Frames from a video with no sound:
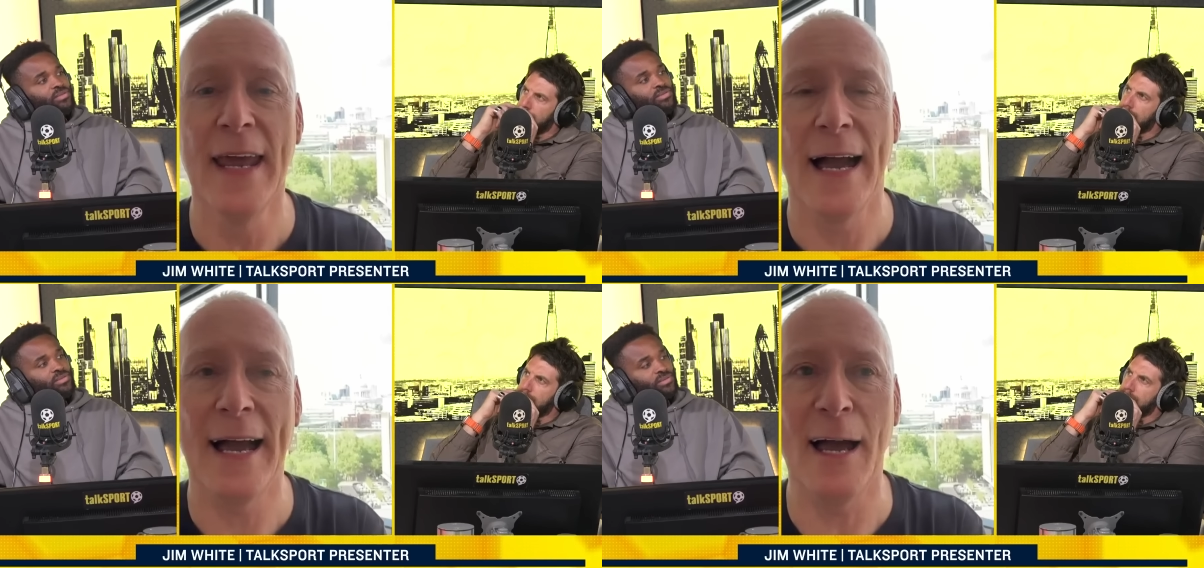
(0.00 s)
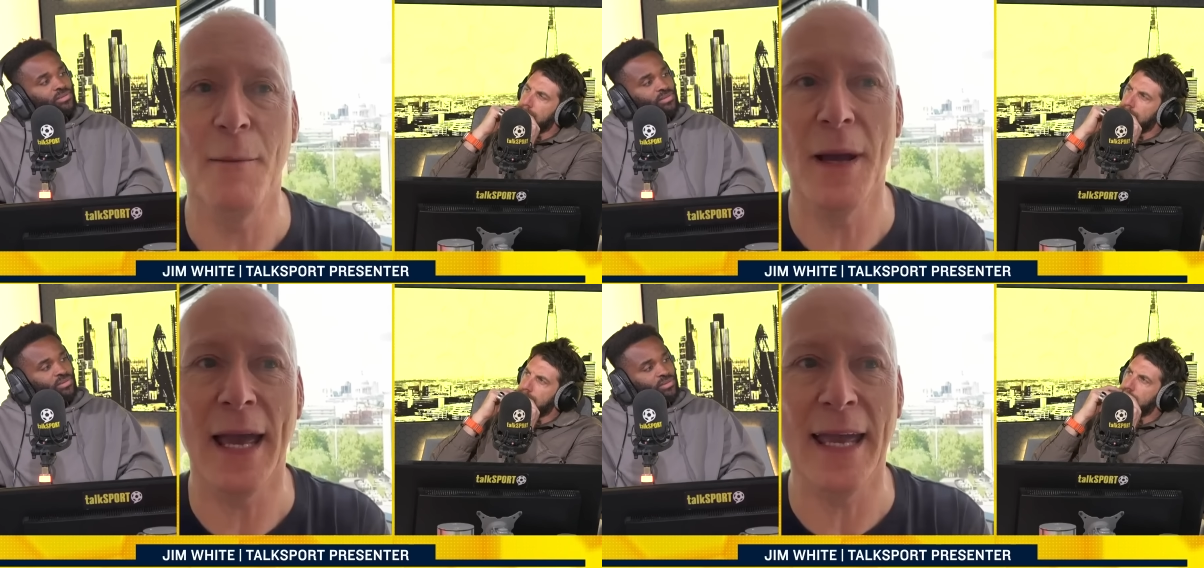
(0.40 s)

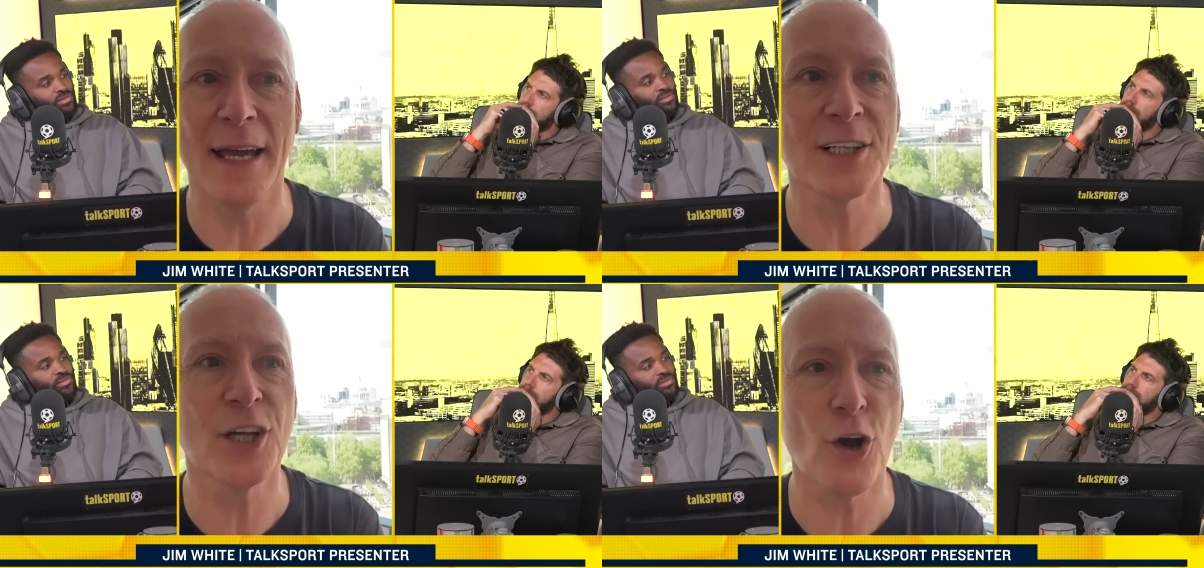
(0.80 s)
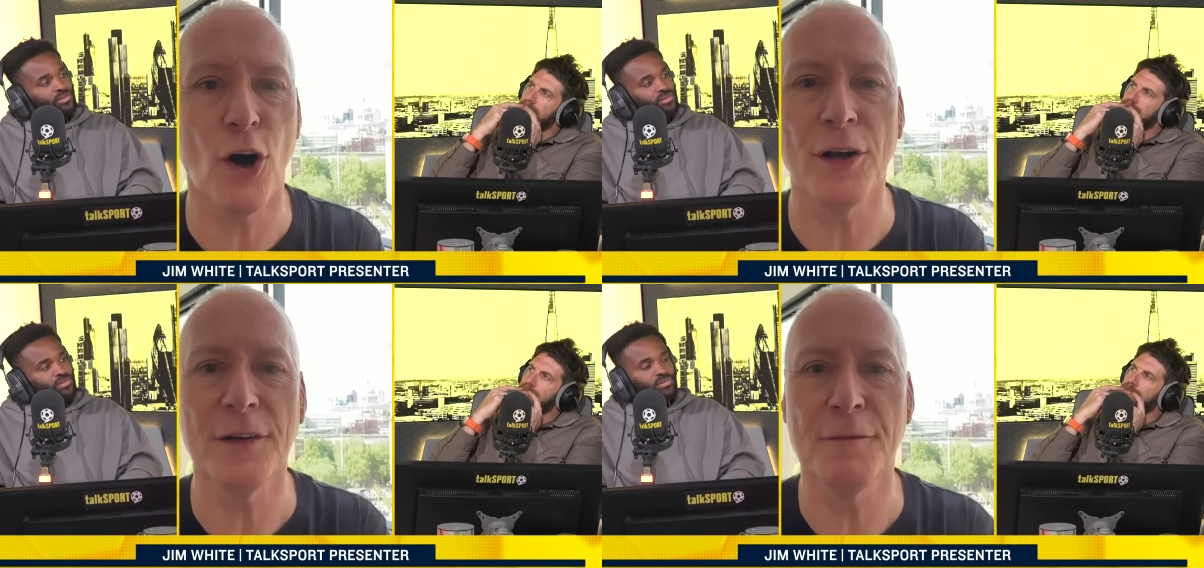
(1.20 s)
Speaker 1: Um, it had gone
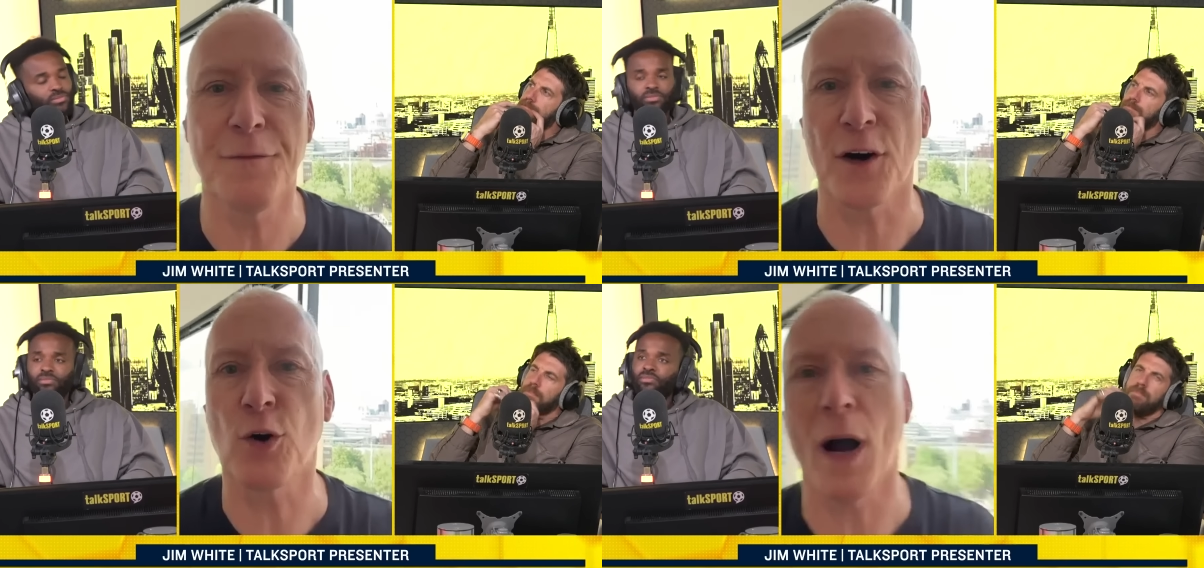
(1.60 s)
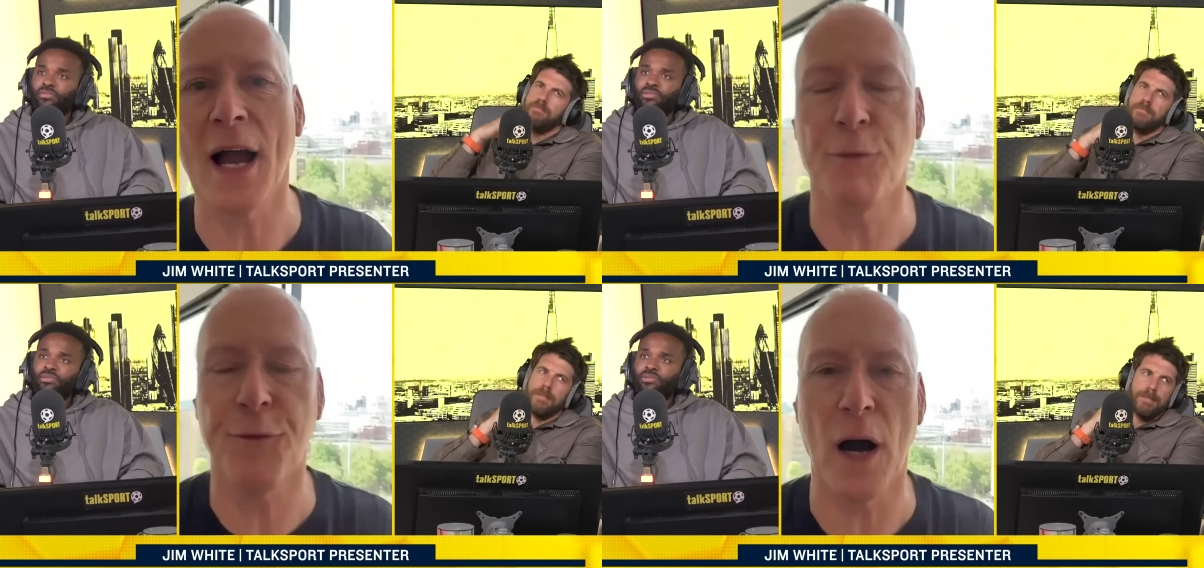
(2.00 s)
on for quite
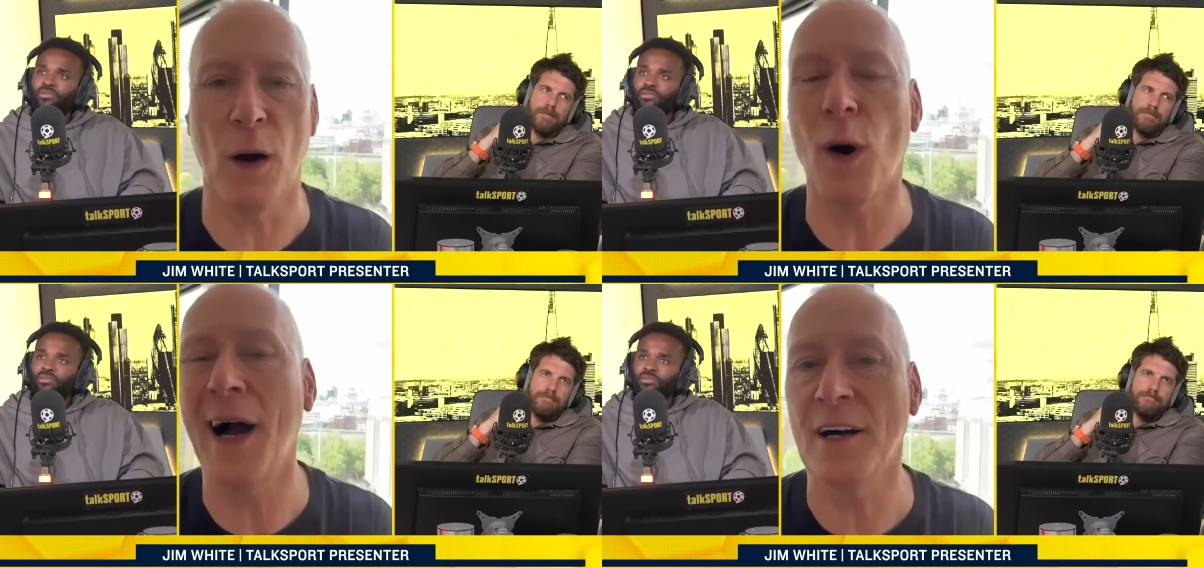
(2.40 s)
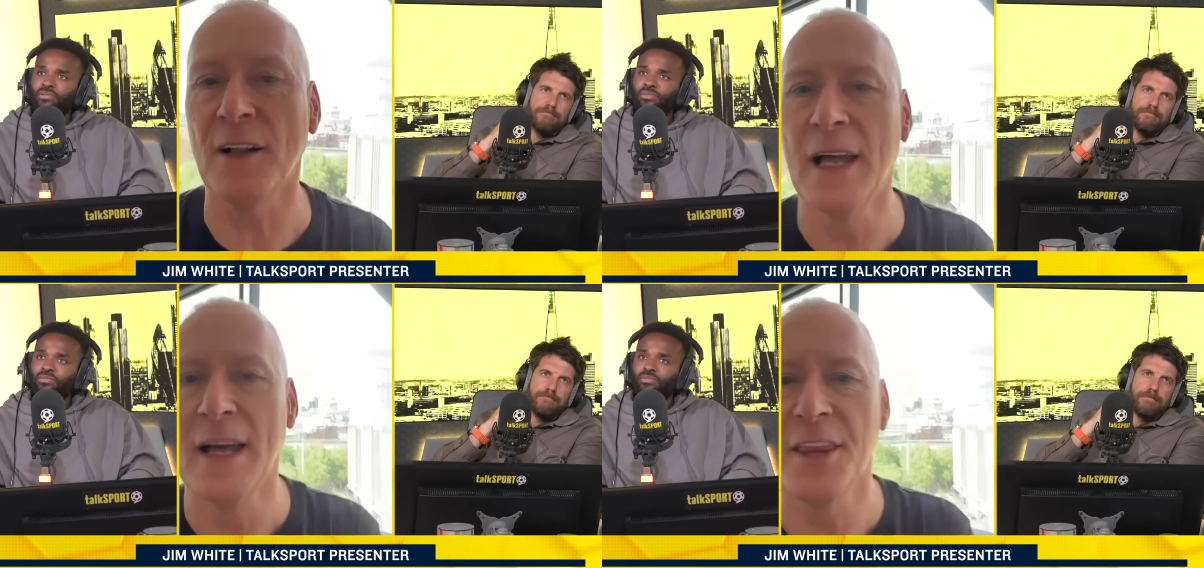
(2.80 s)
a, a,
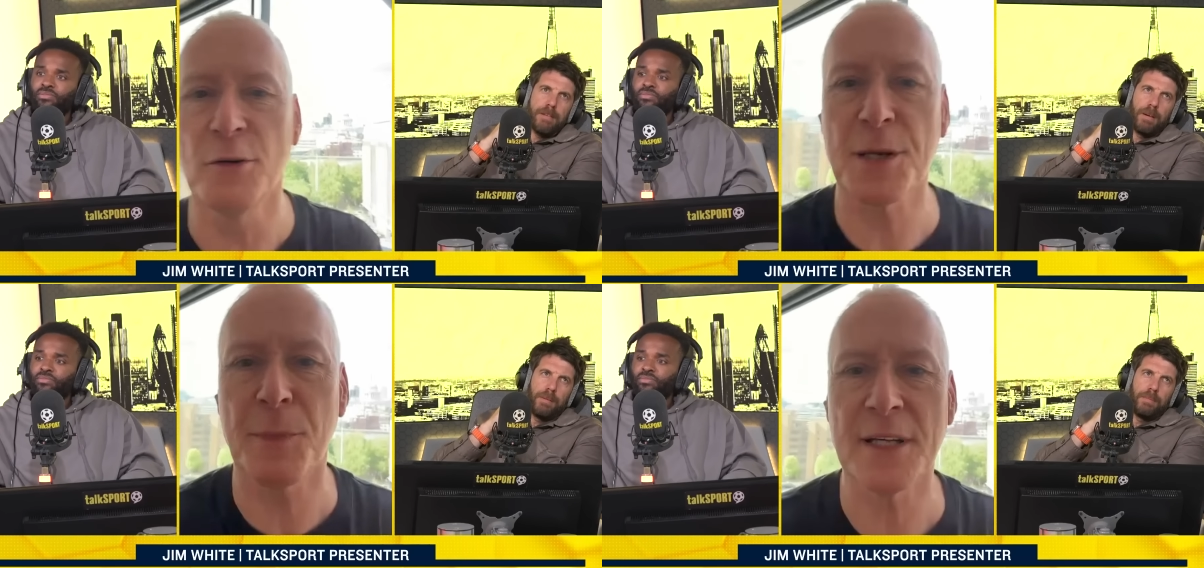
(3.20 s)
while. There was a